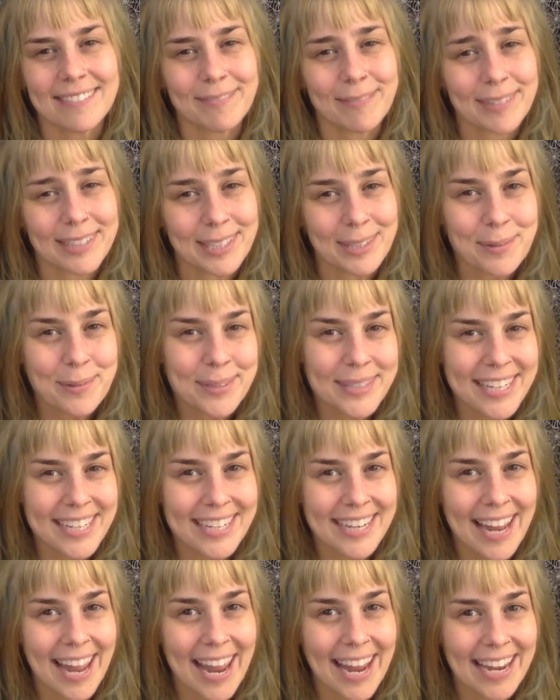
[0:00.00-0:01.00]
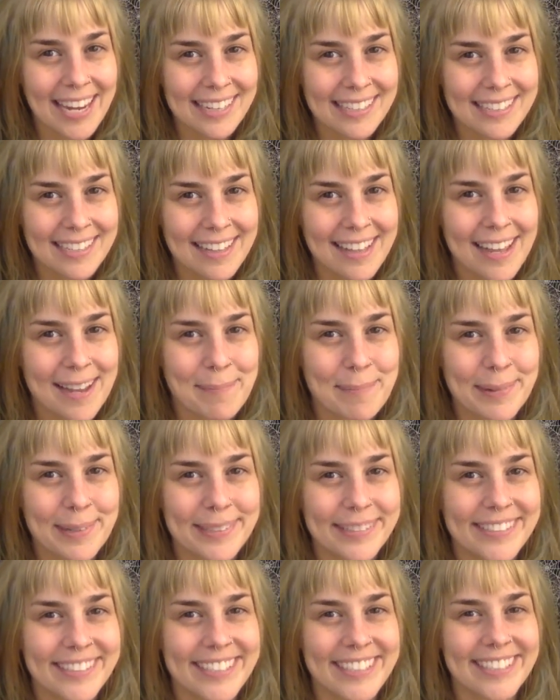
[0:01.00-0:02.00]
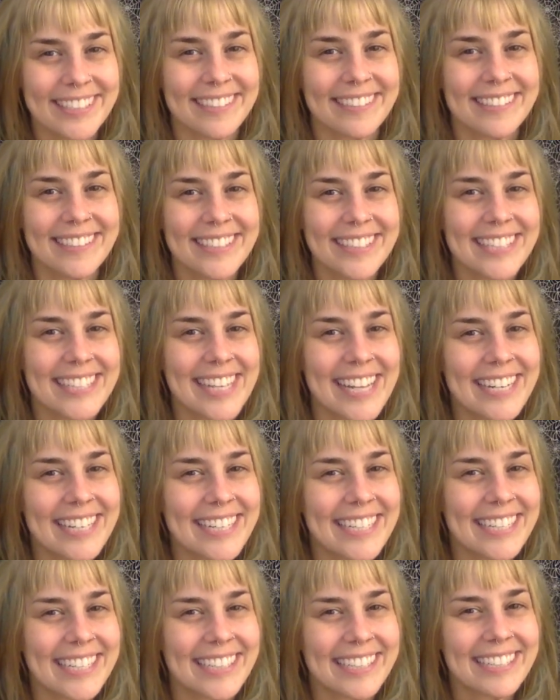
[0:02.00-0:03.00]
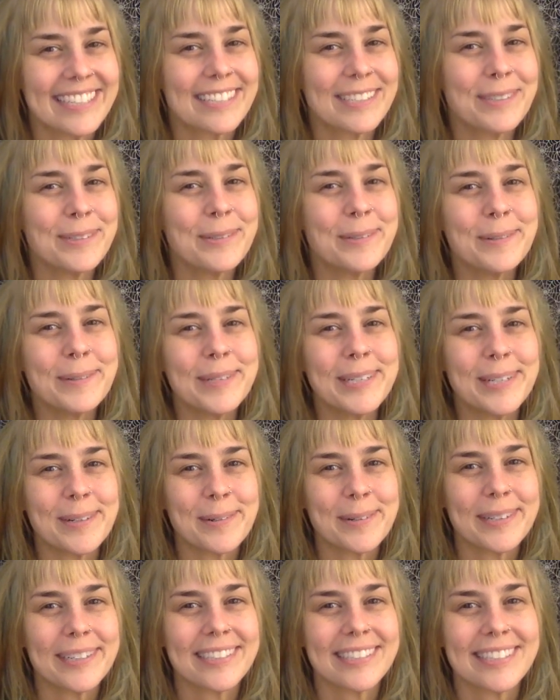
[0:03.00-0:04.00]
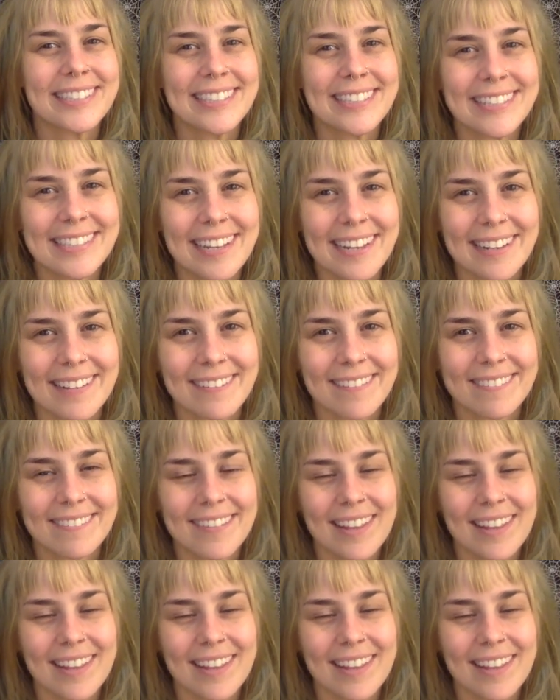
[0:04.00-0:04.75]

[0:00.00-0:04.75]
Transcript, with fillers: when you send hate to that person, you're sending it to yourself.